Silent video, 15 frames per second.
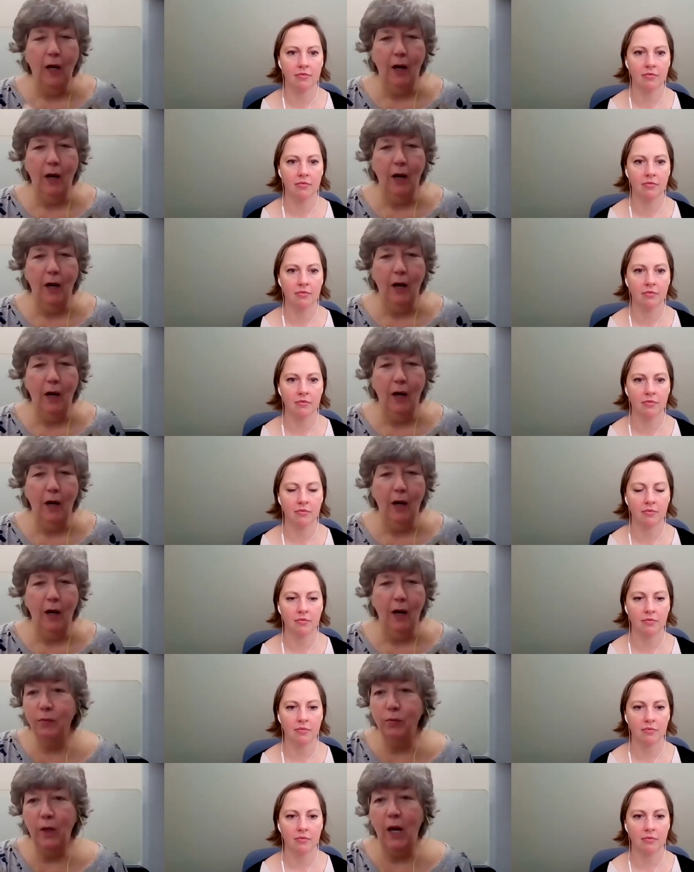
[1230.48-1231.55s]
Speaker 1: Um, and
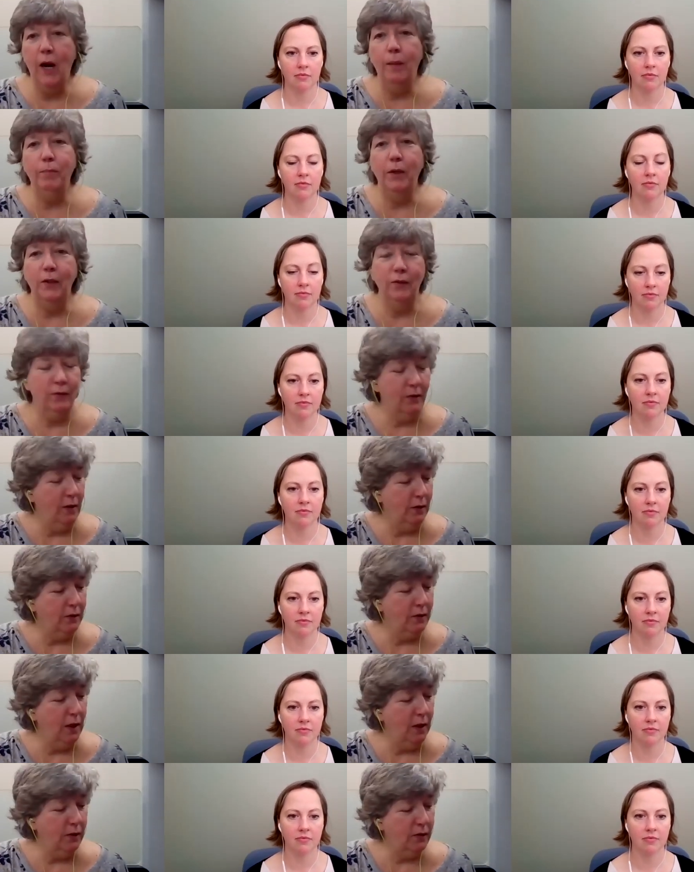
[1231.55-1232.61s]
that's what happens.
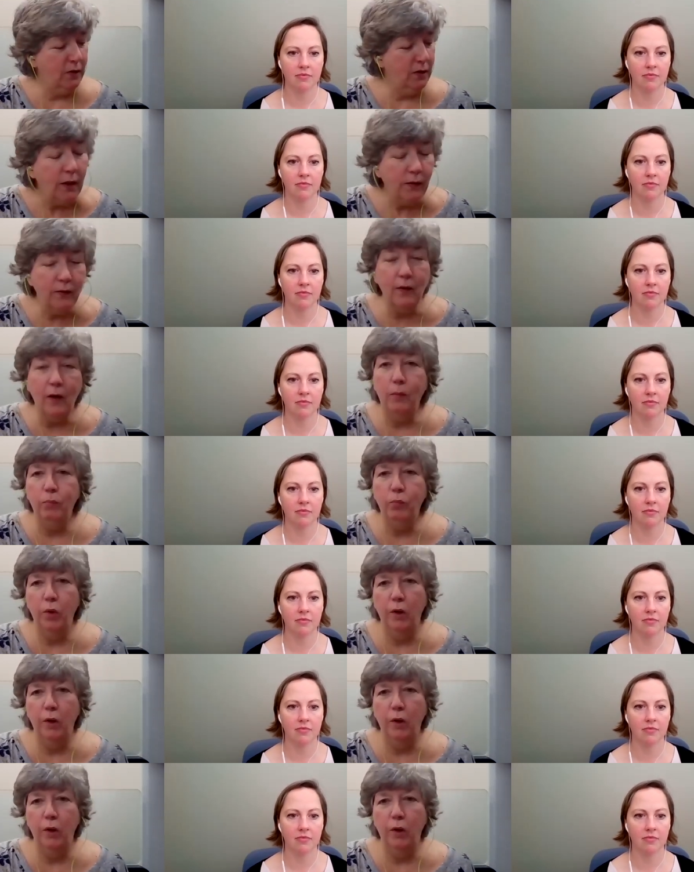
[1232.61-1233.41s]
It's, it sets up where